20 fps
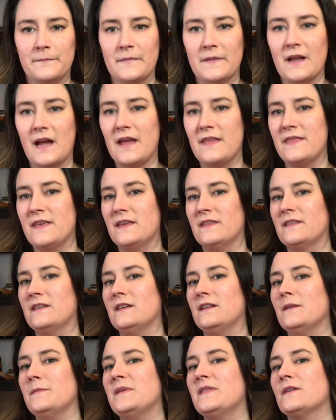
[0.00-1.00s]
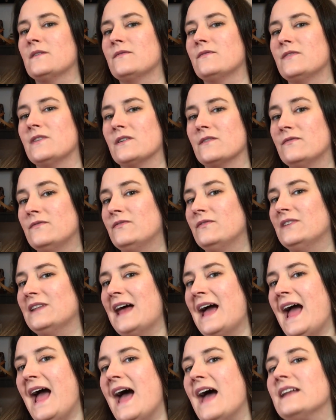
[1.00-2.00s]
I think that, I mean, they're
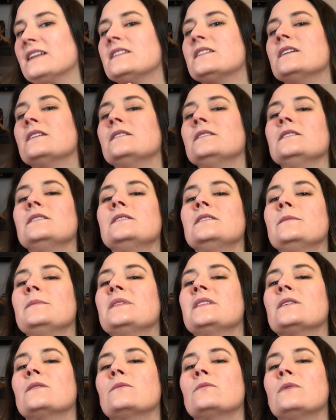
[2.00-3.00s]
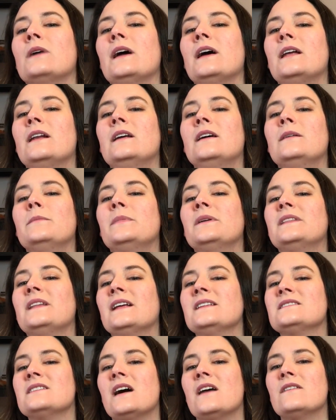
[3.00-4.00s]
flat. They're a little, I mean, they're red. But
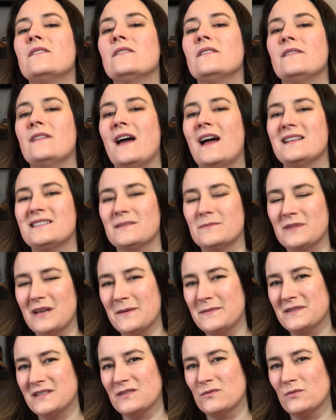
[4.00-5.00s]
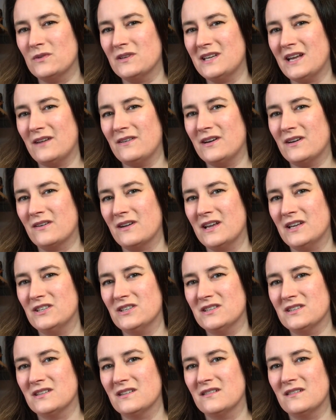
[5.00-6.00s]
that's, other than that, sometimes this one down here
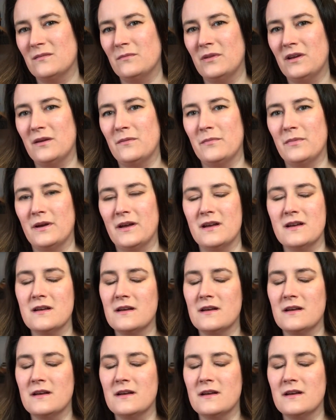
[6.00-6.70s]
itches a little bit. But